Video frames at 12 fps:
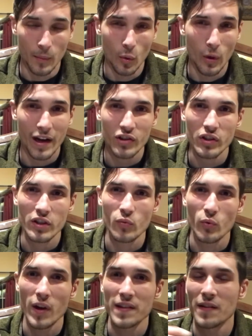Or actually,
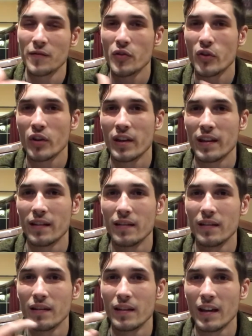Russ, if you could
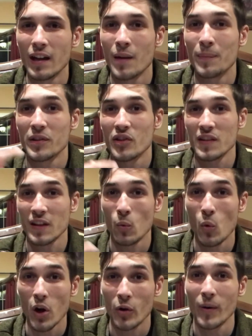get up and just like
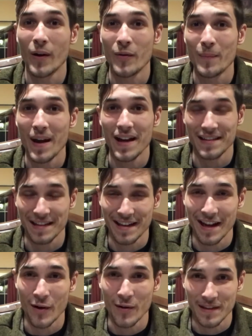walk around and pass it
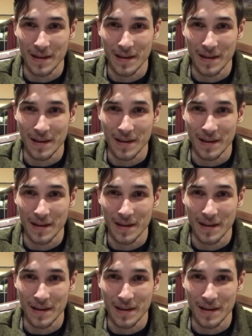out as